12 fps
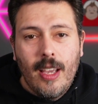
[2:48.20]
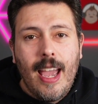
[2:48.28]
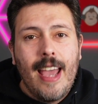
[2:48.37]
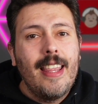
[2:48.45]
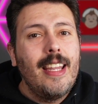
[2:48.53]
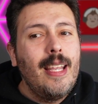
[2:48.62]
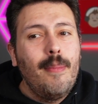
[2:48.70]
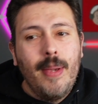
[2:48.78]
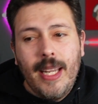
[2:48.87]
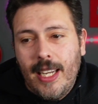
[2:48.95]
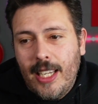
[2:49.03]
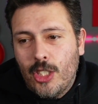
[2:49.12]
and then
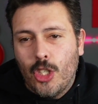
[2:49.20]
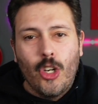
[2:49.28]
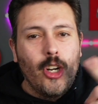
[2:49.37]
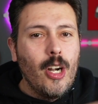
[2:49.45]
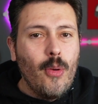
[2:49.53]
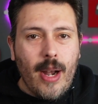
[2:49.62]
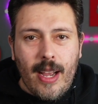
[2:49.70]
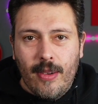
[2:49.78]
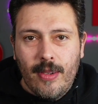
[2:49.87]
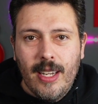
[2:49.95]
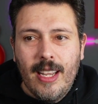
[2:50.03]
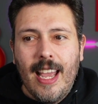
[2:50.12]
immediately turn
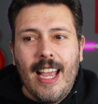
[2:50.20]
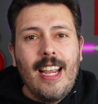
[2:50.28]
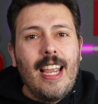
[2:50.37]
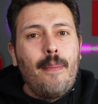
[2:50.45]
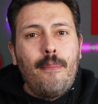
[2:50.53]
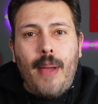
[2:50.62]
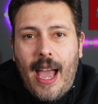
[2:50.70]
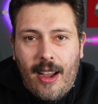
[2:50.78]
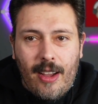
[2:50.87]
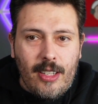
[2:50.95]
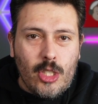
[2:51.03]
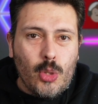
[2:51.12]
around and get back
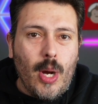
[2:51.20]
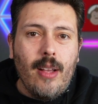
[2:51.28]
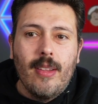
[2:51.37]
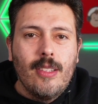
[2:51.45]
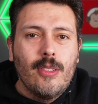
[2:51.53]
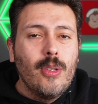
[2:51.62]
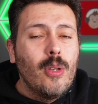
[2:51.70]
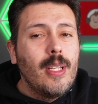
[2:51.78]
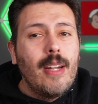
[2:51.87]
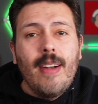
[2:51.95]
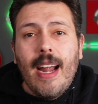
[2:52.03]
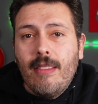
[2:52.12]
on the trial. So you'll
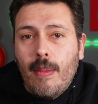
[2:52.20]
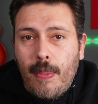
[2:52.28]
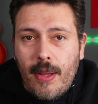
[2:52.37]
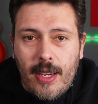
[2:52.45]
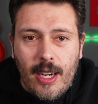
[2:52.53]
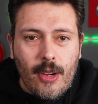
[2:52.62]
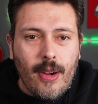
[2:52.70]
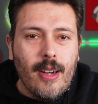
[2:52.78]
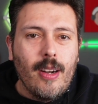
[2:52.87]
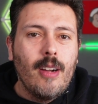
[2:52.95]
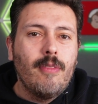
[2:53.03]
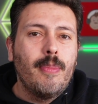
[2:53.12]
never have to put in a credit
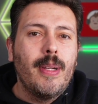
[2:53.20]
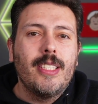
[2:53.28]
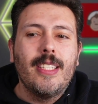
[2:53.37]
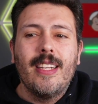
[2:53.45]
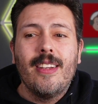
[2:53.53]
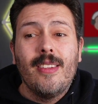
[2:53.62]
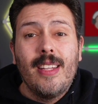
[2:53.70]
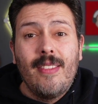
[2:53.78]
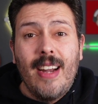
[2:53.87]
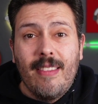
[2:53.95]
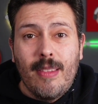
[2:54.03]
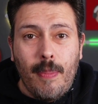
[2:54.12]
card information, you'll never
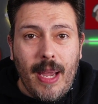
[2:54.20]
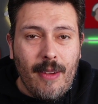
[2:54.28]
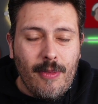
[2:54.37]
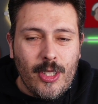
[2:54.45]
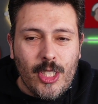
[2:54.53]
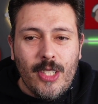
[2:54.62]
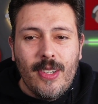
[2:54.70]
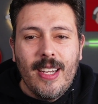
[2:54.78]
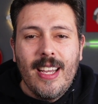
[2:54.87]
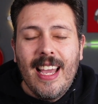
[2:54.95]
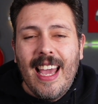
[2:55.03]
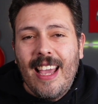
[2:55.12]
have to pay for
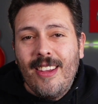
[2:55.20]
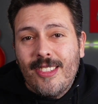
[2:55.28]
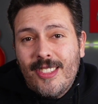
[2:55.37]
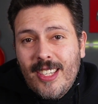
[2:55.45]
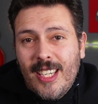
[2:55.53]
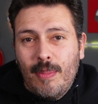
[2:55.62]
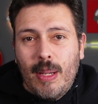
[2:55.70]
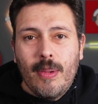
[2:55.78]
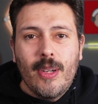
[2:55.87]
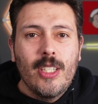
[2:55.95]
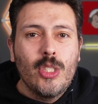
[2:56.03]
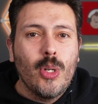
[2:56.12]
Jira, and you're still gonna be able
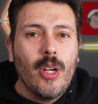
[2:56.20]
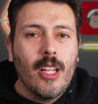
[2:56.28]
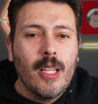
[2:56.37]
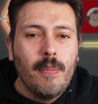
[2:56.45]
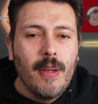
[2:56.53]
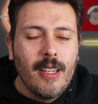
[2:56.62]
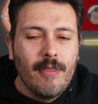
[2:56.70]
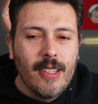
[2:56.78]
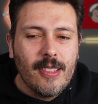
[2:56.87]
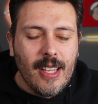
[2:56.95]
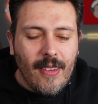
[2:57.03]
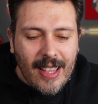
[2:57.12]
to enjoy all the
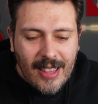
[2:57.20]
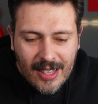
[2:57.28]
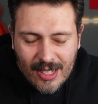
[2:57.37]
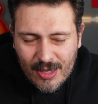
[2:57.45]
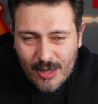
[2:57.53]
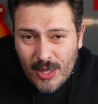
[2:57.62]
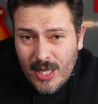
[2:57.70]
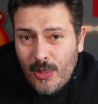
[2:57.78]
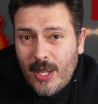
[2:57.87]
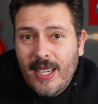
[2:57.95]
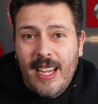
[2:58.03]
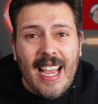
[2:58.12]
benefits. Now, I thought this was really
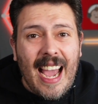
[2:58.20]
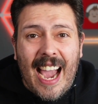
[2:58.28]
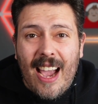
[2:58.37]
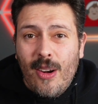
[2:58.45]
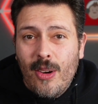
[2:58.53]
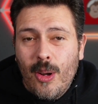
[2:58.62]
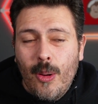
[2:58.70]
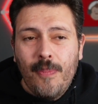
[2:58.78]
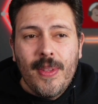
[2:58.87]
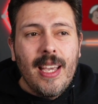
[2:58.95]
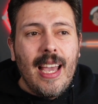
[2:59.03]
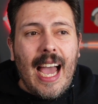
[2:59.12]
weird. I don't know
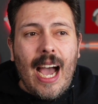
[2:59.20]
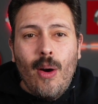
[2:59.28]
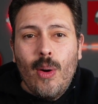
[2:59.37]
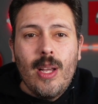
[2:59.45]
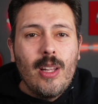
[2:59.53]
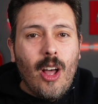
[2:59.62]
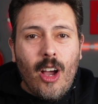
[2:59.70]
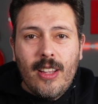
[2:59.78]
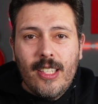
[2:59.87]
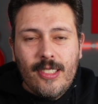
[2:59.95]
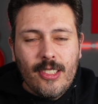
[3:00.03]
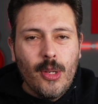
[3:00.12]
how long
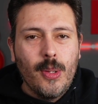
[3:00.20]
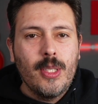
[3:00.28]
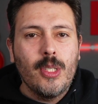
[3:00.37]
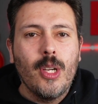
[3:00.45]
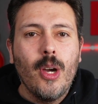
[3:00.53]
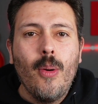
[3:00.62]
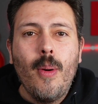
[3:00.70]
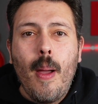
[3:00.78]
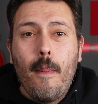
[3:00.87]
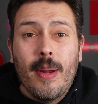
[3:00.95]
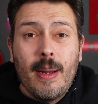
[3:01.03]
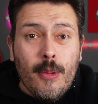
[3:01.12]
this is going to go,
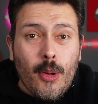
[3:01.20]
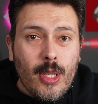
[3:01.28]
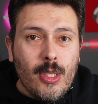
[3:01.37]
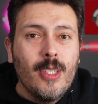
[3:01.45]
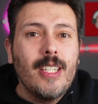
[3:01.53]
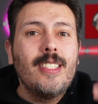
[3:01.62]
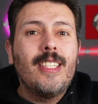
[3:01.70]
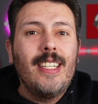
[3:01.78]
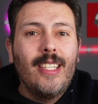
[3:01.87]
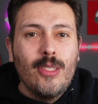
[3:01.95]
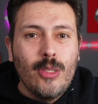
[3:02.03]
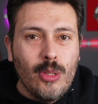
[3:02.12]
but I'm going to
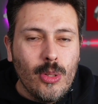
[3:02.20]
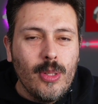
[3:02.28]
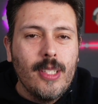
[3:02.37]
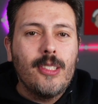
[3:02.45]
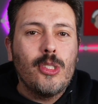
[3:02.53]
continue to do this